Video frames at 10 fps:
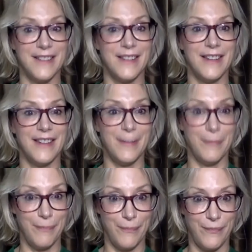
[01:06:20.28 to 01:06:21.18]
Yep.
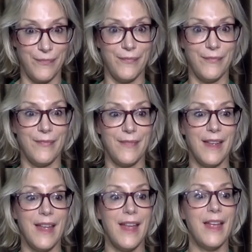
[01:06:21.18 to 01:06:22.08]

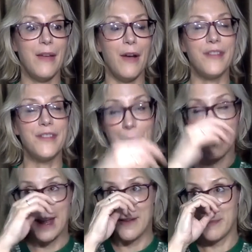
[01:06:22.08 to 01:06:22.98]
Also,
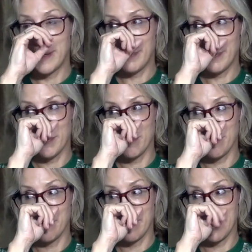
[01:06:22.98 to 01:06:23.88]
we have people
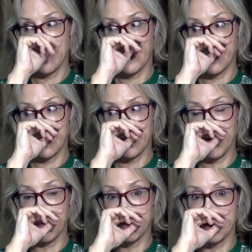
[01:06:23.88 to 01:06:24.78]
who give it
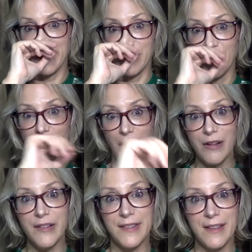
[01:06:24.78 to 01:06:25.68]
to their
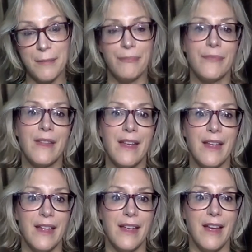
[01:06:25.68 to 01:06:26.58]
dogs.
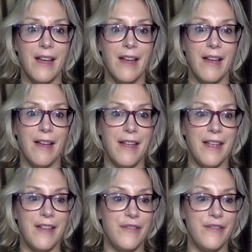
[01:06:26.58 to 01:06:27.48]

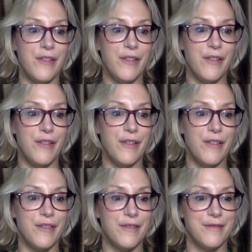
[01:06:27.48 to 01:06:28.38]
If
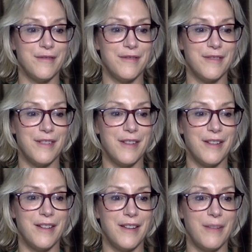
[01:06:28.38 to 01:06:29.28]
you
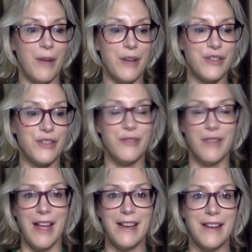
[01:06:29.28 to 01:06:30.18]
want to do
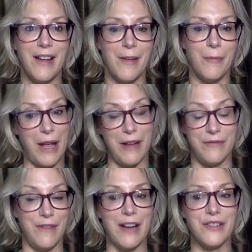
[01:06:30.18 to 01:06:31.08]
that, I had
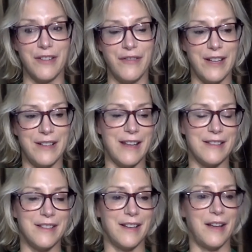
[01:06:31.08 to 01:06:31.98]
actually
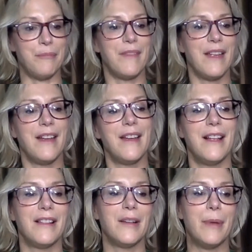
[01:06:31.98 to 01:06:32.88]
fantastic. I'm
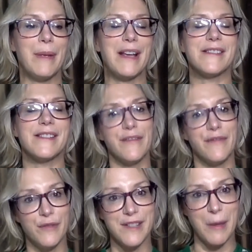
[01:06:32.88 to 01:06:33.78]
a little bit, because it's a
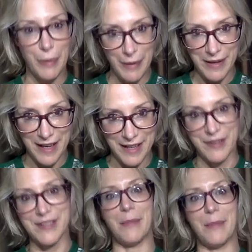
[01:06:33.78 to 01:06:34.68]
food supplement,
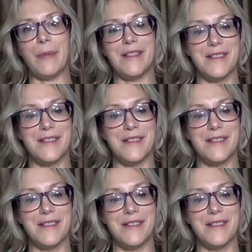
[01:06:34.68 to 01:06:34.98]
dietary supplement.